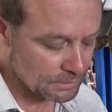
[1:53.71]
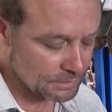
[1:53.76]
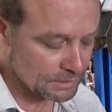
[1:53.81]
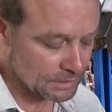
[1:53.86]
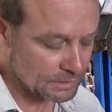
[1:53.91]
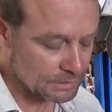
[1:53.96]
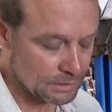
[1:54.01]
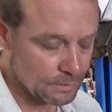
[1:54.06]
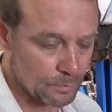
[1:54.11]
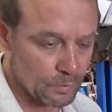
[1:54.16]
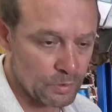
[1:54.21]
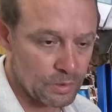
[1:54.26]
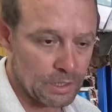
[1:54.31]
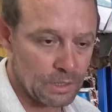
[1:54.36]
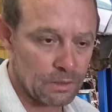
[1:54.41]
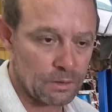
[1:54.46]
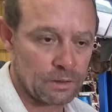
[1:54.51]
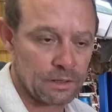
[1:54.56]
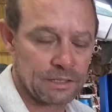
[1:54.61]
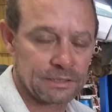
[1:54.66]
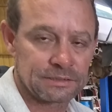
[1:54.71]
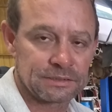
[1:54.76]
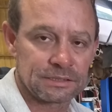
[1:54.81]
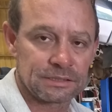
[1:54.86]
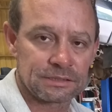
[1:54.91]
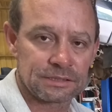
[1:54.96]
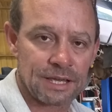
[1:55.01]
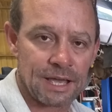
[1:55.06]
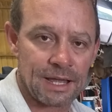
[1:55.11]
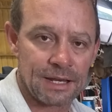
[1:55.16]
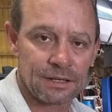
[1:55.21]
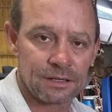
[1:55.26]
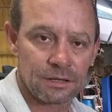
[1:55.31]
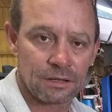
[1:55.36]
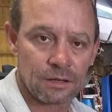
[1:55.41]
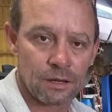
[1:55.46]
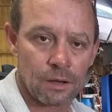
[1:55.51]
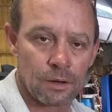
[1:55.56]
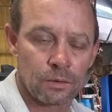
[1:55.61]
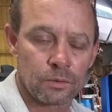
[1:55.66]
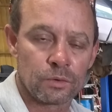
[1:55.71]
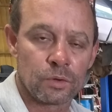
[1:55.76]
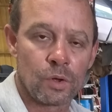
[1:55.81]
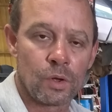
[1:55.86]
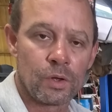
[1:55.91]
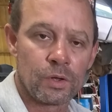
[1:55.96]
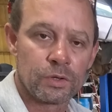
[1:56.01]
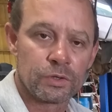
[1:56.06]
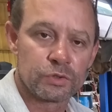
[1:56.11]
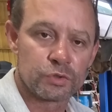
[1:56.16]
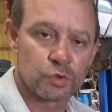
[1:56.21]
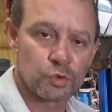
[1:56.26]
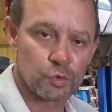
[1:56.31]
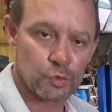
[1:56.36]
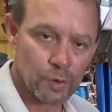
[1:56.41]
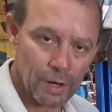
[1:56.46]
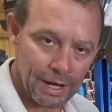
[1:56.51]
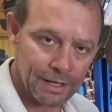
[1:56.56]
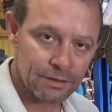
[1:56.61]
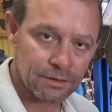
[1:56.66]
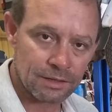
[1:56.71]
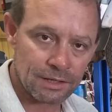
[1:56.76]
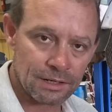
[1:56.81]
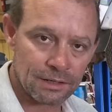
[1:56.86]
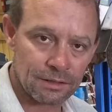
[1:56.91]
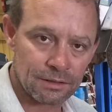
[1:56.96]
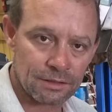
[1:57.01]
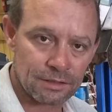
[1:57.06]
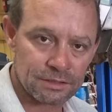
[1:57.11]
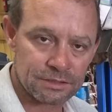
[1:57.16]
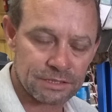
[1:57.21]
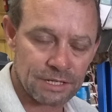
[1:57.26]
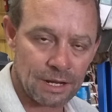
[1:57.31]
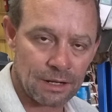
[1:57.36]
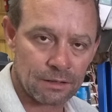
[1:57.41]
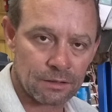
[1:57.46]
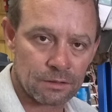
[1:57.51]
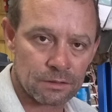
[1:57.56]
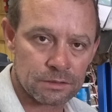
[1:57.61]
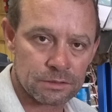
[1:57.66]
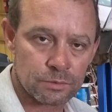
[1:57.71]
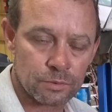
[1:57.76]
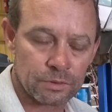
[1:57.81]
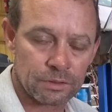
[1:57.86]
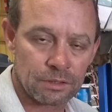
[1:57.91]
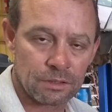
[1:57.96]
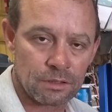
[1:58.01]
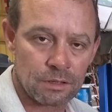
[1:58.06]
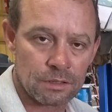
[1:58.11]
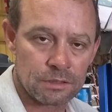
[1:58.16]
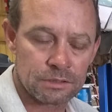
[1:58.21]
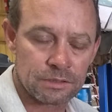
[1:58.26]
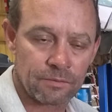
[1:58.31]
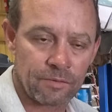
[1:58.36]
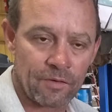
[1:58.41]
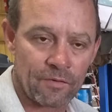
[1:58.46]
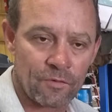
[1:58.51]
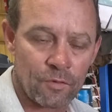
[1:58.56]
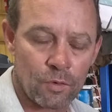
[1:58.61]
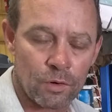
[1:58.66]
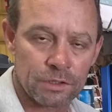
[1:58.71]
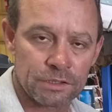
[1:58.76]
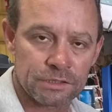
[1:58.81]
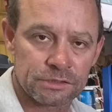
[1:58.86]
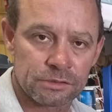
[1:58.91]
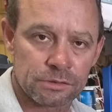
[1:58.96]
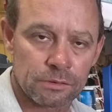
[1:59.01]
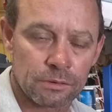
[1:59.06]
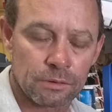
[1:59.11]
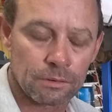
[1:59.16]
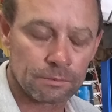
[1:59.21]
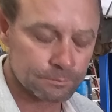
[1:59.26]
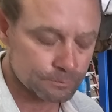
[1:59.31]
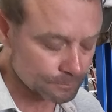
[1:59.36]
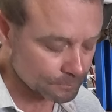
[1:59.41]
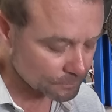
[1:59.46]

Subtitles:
system cleaner is designed to go directly into the injectors with the use of a force tool.